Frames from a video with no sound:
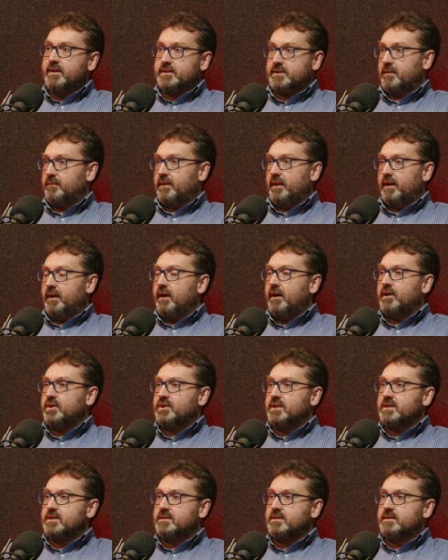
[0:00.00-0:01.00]
some of the
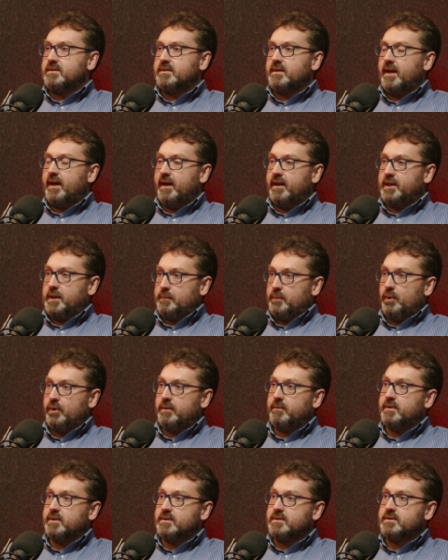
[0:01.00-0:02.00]
largest
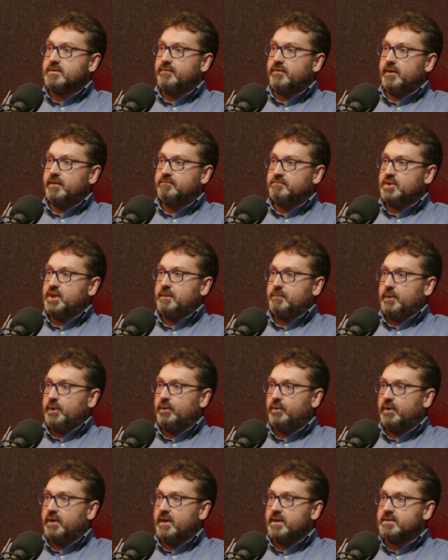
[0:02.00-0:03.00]
deployments for
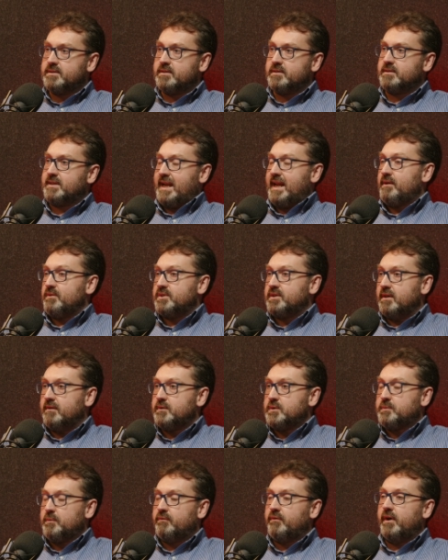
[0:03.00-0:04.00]
GPU clusters, cloud
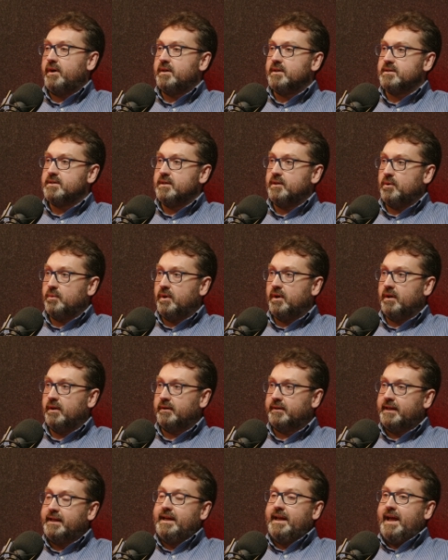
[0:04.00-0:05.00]
service providers in the
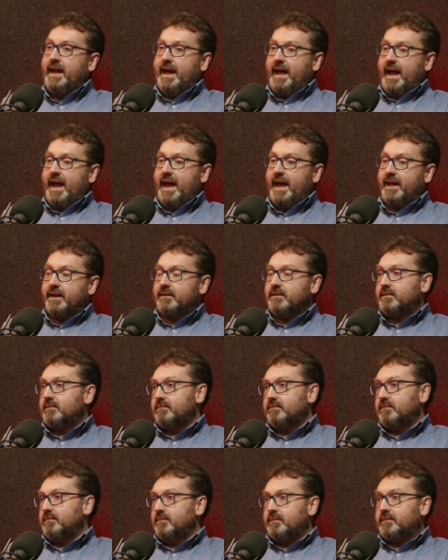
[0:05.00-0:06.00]
world, and
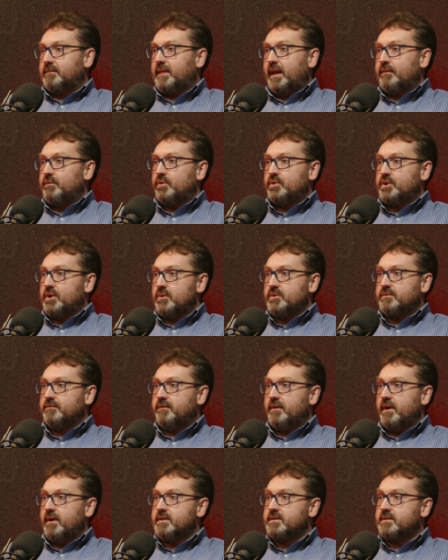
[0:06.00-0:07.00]
they've all
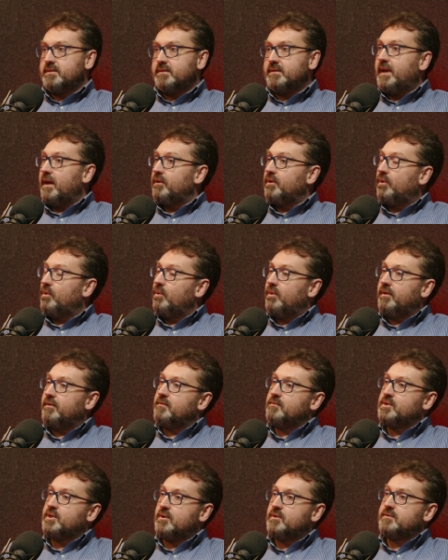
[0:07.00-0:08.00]
chosen Vast. Now, not all of
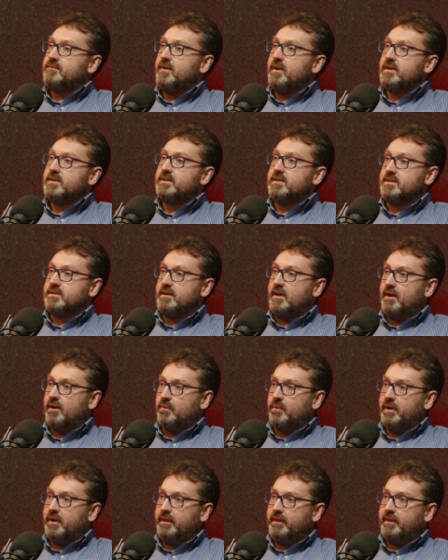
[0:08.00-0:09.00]
them chose Vast to
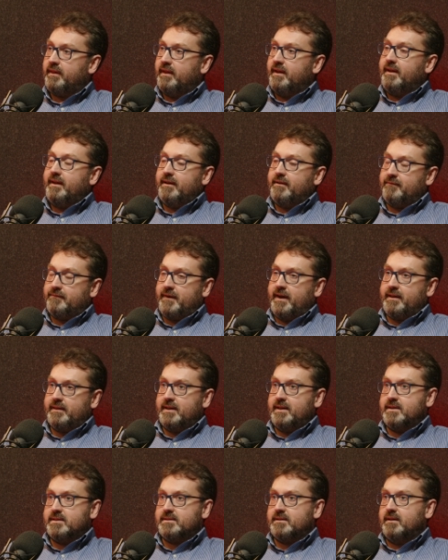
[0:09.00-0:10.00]
start with. In fact,
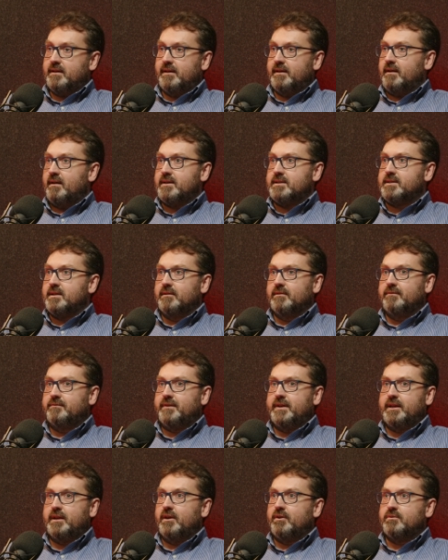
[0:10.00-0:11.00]
there's a nice little
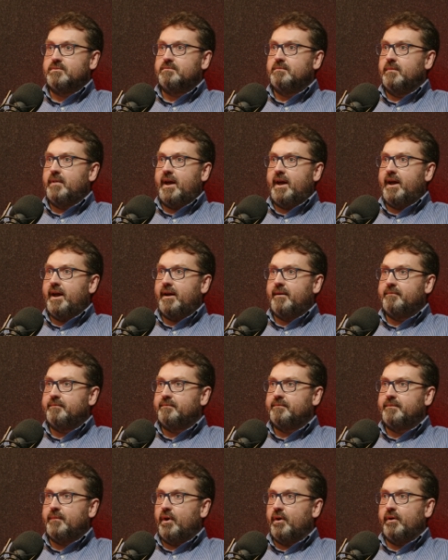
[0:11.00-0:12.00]
video
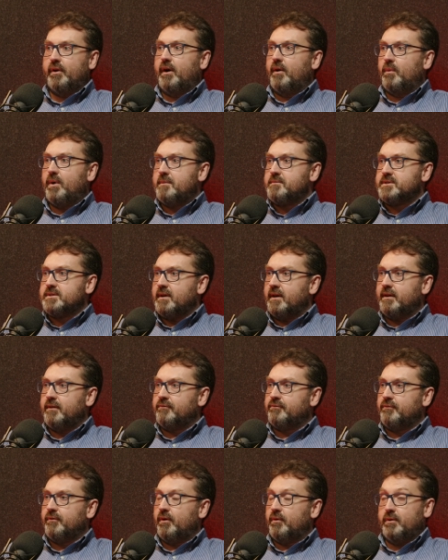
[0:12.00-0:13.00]
on our
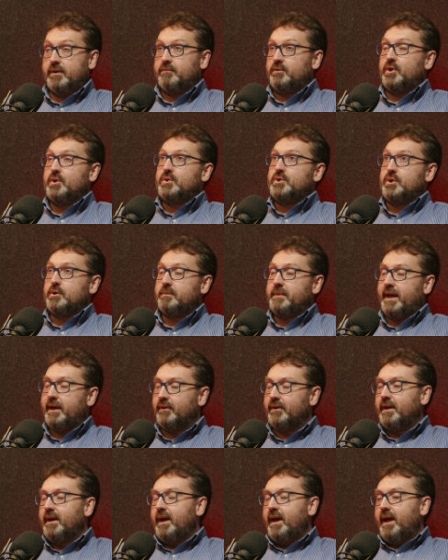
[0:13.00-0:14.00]
website, or YouTube now,